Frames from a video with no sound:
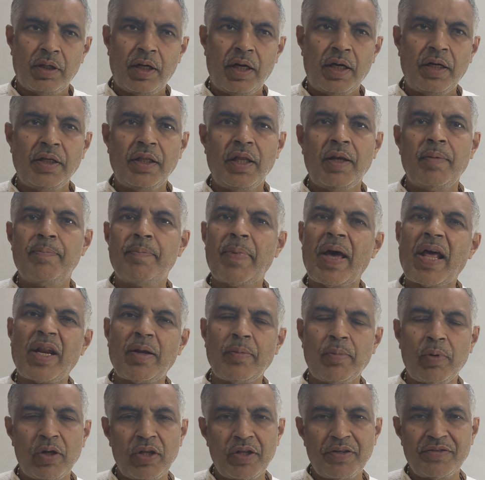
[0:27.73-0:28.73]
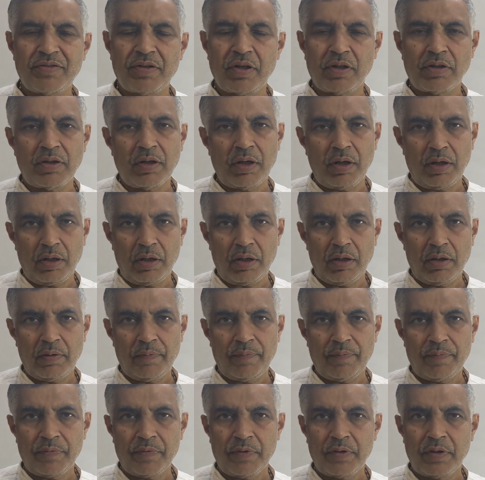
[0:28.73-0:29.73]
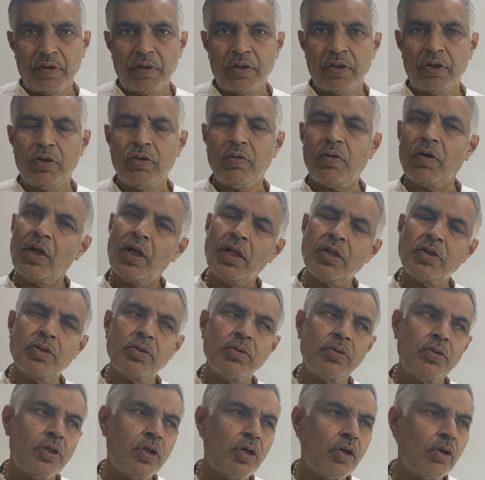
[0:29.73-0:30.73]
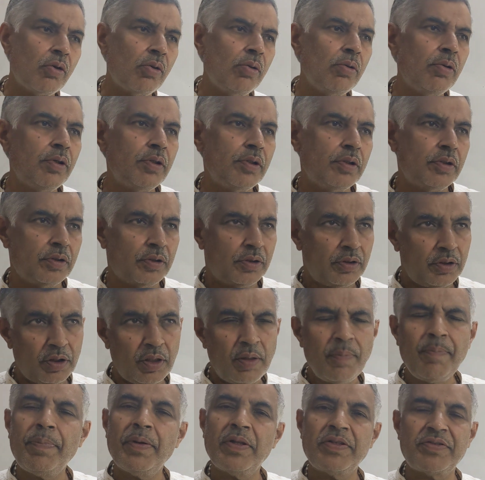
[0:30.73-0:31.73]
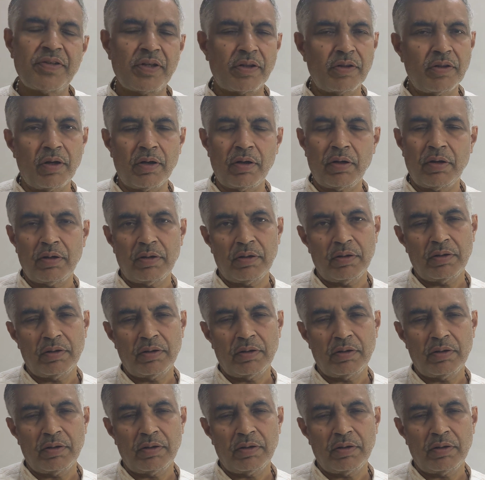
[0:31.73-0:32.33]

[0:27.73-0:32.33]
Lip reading: and then parabolic signal. You can also include impulse signal.